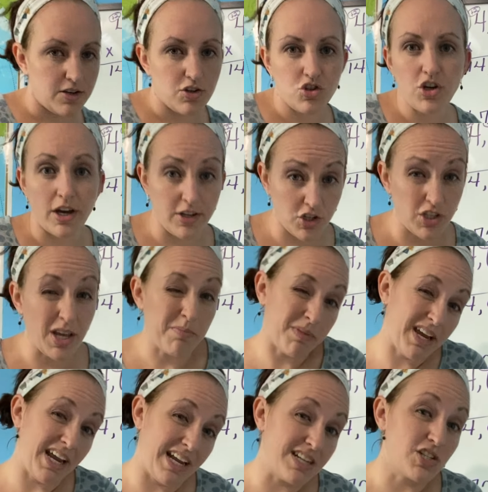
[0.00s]
judge that
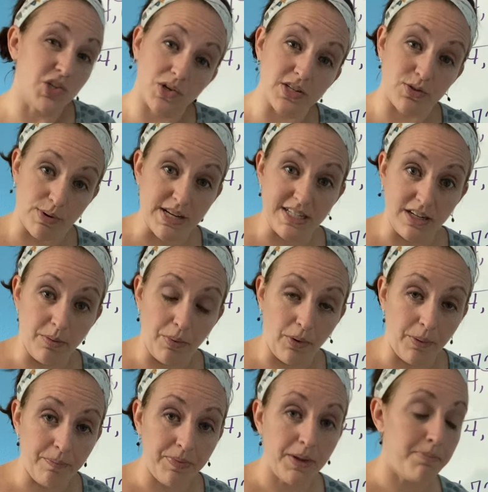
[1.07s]
my answer is
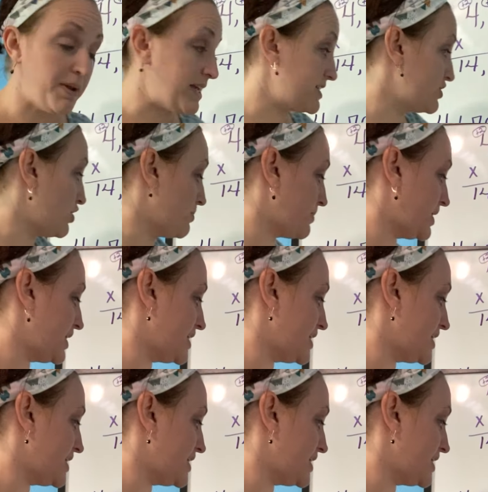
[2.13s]
reasonable based on my